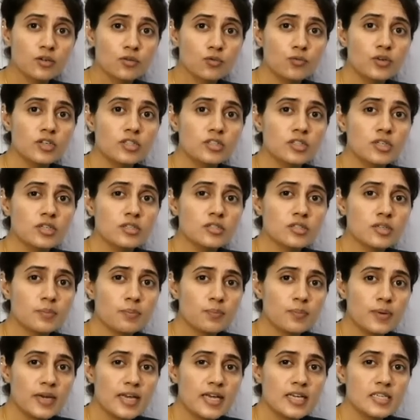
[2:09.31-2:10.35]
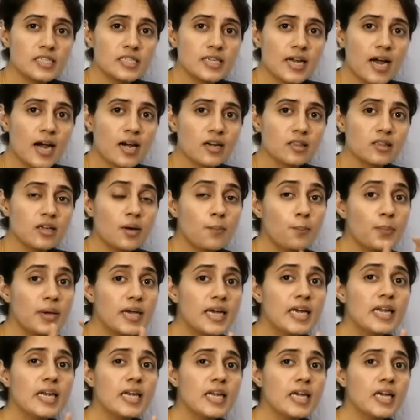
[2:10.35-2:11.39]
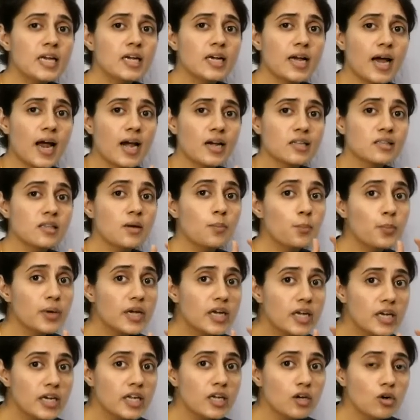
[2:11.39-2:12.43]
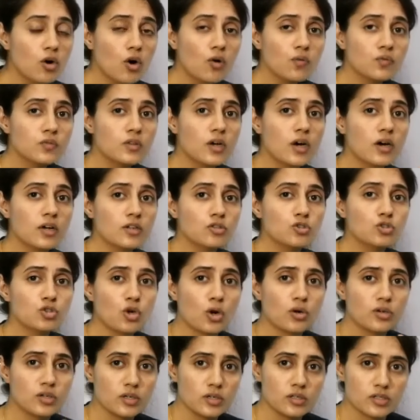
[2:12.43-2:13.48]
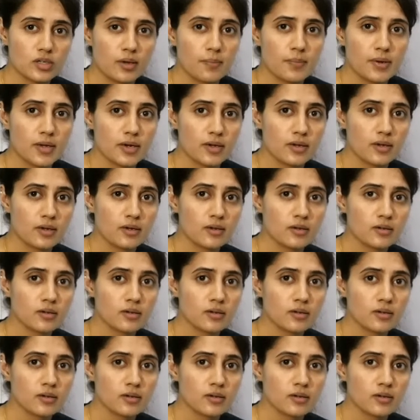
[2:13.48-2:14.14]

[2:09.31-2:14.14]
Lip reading: which is placed at the beginning of the unsorted sub array.